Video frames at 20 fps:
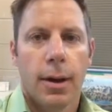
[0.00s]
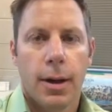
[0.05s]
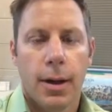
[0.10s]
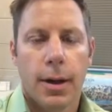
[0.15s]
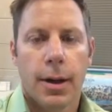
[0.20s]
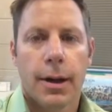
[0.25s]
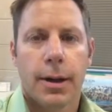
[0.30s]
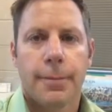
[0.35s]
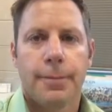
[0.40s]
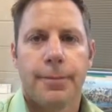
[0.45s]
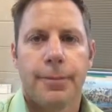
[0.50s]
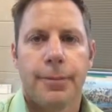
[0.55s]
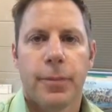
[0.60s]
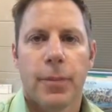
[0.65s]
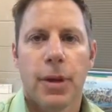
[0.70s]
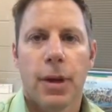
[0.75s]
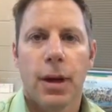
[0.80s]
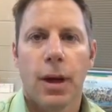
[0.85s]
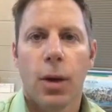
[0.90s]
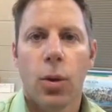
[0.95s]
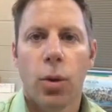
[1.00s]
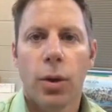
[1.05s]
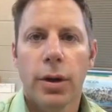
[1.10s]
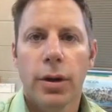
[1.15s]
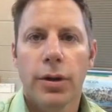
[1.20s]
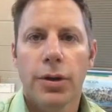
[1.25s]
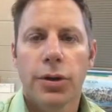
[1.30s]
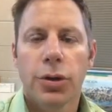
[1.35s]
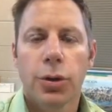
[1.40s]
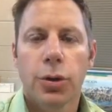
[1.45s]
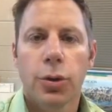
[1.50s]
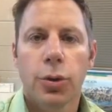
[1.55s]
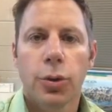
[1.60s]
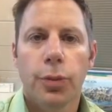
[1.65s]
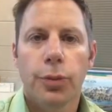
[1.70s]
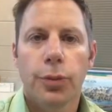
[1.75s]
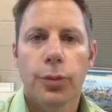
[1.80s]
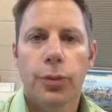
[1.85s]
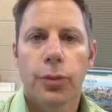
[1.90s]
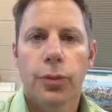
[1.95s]
Hi, I wanted
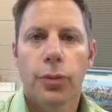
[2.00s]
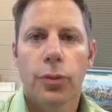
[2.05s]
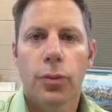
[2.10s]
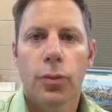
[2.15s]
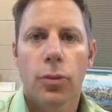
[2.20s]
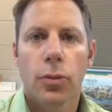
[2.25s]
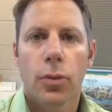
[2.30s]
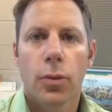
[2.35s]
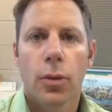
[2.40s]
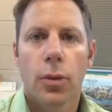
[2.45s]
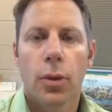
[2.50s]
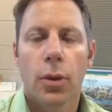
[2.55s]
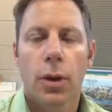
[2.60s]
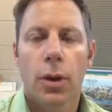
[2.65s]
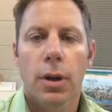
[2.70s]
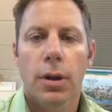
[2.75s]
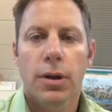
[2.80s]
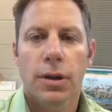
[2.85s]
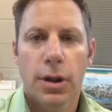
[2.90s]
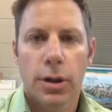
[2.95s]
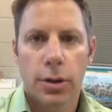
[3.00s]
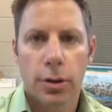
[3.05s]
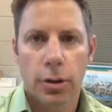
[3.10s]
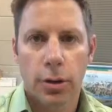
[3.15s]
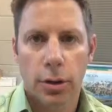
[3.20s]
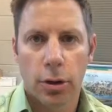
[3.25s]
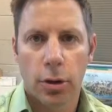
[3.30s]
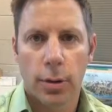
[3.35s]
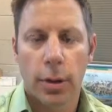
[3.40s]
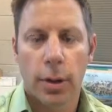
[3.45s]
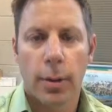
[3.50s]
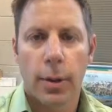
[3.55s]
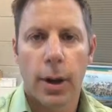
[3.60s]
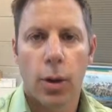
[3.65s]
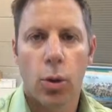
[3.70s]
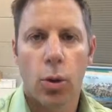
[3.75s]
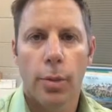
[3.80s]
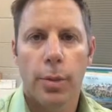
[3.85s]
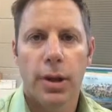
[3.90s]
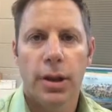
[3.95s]
to tell you a little bit
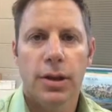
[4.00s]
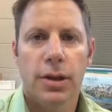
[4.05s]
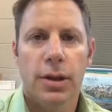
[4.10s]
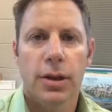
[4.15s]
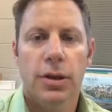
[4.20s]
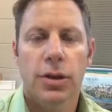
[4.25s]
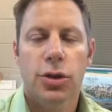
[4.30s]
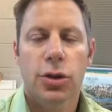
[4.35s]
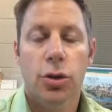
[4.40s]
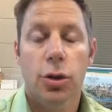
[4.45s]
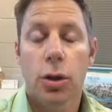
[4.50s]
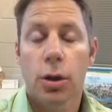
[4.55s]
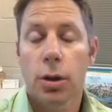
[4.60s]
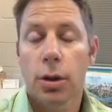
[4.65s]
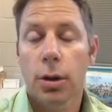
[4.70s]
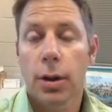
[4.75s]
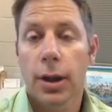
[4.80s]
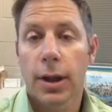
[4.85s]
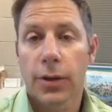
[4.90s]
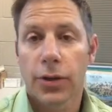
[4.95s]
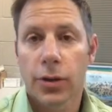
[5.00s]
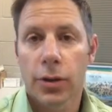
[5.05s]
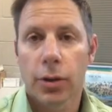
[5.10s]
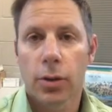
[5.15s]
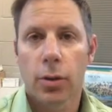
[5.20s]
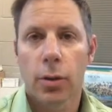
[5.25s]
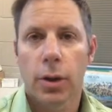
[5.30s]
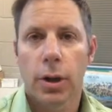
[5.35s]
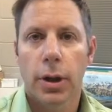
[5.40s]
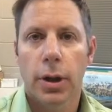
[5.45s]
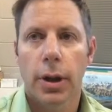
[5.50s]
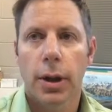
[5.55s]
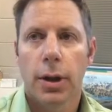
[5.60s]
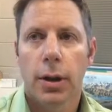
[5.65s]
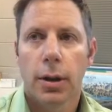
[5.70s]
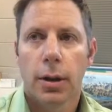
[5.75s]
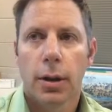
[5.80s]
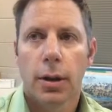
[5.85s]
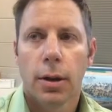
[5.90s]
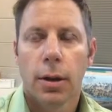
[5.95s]
about what makes a strong lesson or
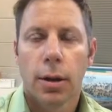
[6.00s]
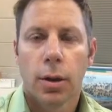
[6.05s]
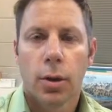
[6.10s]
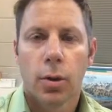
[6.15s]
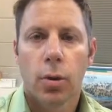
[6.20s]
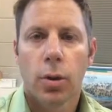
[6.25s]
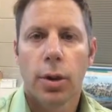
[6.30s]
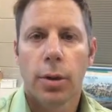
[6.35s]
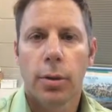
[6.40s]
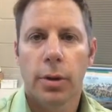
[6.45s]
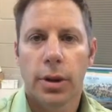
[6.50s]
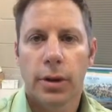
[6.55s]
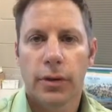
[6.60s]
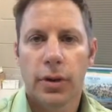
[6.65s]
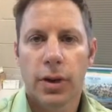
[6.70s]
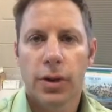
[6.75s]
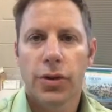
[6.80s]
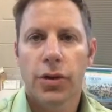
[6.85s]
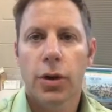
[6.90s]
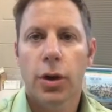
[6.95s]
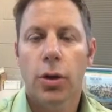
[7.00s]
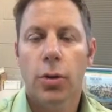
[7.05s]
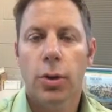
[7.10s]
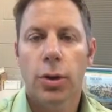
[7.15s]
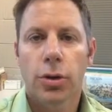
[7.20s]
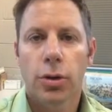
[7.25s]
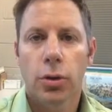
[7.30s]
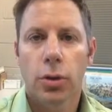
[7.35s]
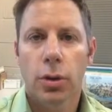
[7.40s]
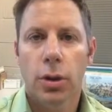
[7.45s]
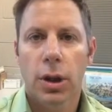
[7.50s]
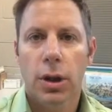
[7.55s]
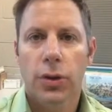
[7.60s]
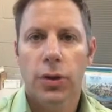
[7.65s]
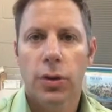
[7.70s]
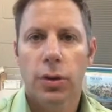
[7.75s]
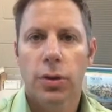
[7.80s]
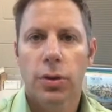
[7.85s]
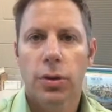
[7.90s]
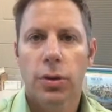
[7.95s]
what I believe needs to go into a
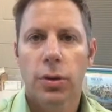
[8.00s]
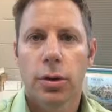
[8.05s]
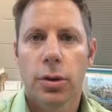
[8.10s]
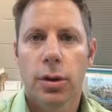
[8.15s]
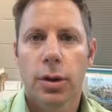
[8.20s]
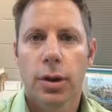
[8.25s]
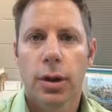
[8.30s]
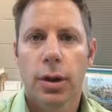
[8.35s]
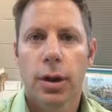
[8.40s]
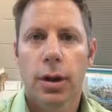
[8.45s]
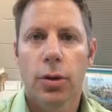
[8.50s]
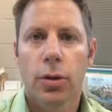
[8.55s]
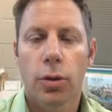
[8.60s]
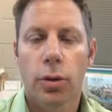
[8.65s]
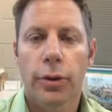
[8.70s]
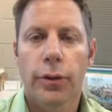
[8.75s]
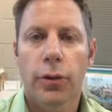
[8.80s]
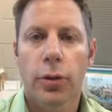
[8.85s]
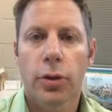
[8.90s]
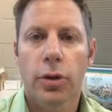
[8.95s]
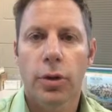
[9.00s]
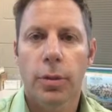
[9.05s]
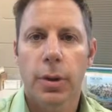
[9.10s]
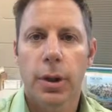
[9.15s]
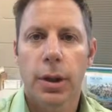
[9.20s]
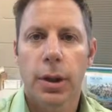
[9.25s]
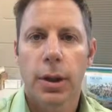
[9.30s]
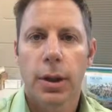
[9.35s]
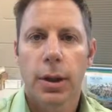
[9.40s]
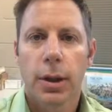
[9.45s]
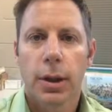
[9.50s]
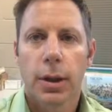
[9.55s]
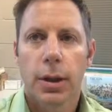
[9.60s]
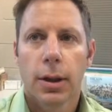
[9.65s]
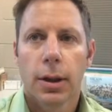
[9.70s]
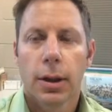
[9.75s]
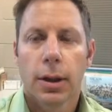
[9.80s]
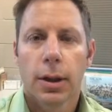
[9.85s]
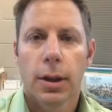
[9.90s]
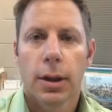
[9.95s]
lesson in order for it to be
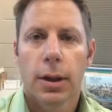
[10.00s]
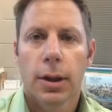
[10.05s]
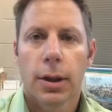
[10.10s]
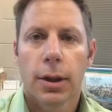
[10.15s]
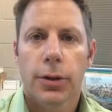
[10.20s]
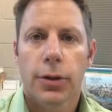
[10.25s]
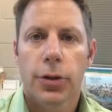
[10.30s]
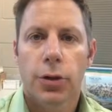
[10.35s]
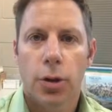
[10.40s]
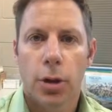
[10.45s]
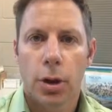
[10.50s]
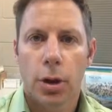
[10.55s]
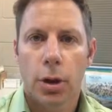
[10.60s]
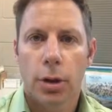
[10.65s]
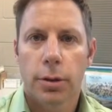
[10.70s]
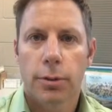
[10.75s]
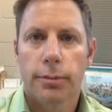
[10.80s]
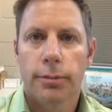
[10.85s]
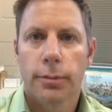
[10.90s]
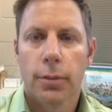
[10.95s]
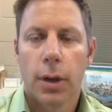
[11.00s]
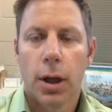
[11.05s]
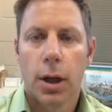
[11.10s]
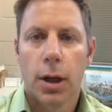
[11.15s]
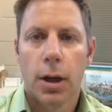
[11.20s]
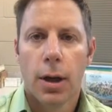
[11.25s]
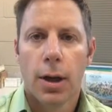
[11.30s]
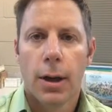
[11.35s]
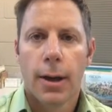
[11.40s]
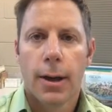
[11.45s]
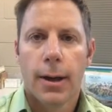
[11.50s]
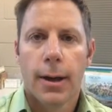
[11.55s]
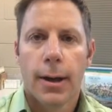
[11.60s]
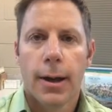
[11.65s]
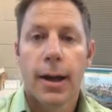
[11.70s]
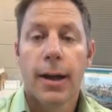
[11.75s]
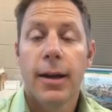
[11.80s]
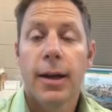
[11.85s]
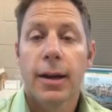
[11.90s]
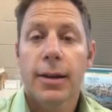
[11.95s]
strong
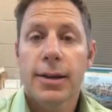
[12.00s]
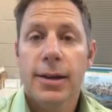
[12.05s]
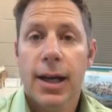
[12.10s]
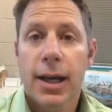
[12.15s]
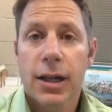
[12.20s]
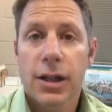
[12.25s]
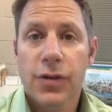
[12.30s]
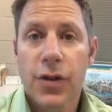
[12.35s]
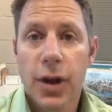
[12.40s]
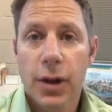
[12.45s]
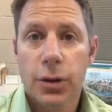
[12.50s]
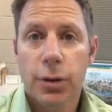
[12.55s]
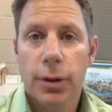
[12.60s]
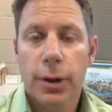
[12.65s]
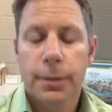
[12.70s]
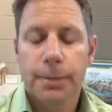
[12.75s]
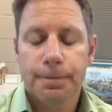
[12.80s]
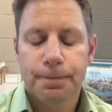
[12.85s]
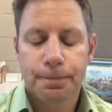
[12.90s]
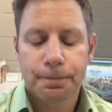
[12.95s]
and not satisfactory.